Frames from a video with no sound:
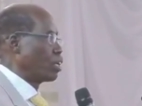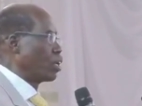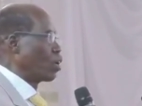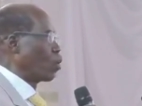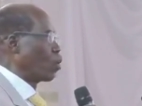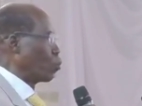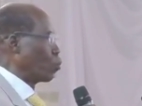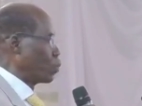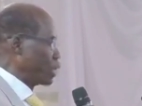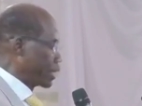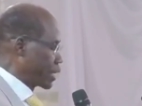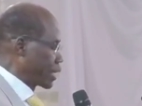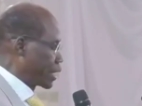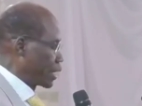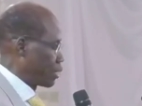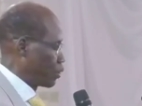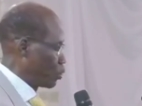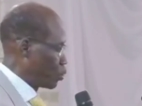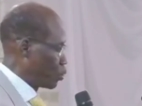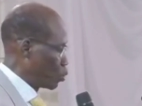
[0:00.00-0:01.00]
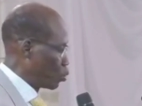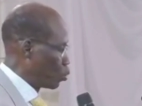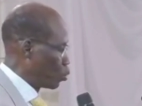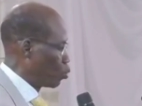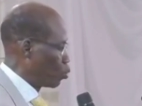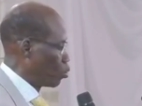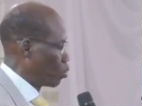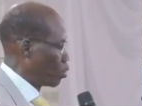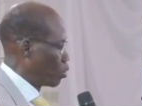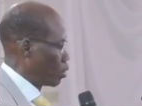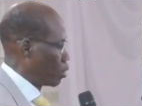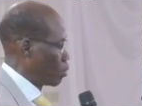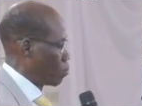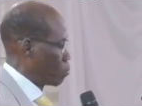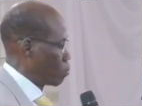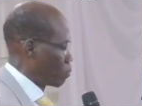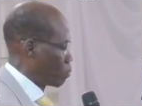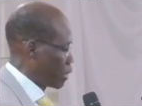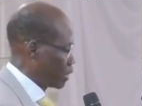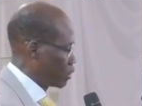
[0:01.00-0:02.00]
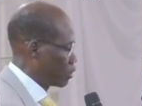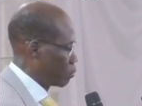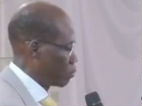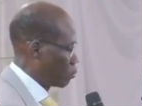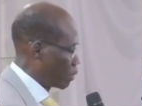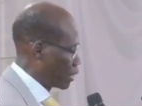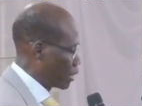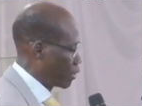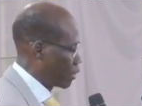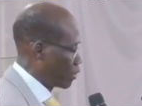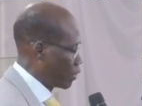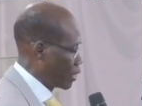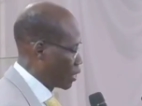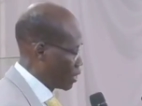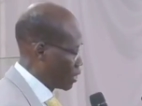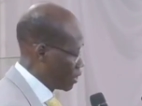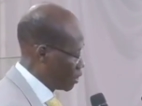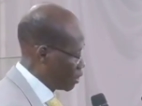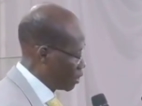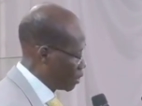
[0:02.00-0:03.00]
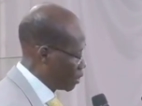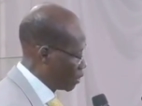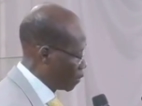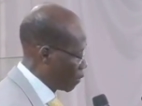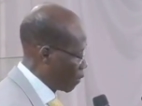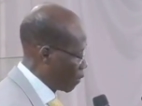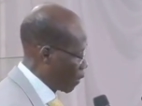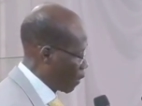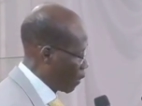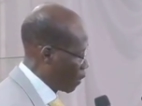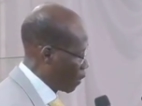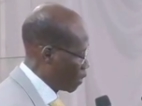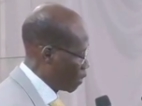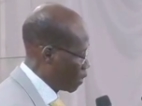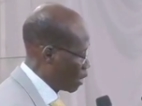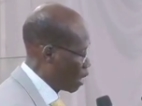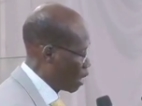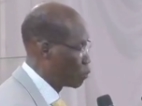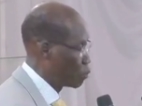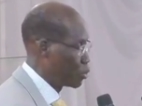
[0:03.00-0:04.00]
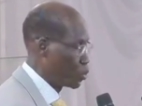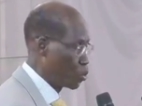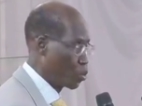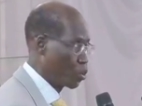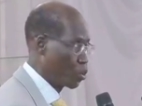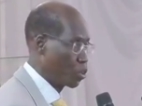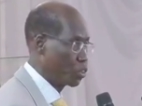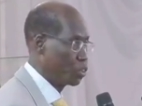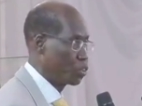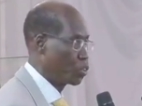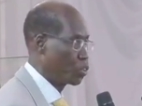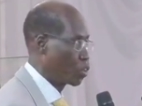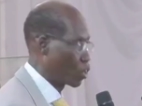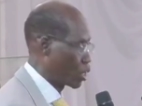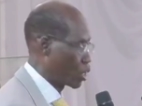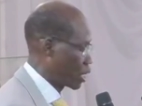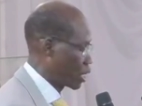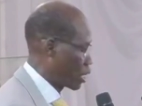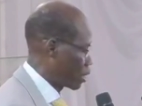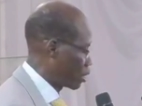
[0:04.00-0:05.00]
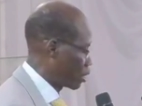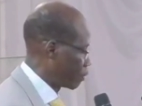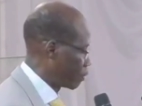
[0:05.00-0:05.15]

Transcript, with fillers: We can do much better than this. I'm sure you recognize.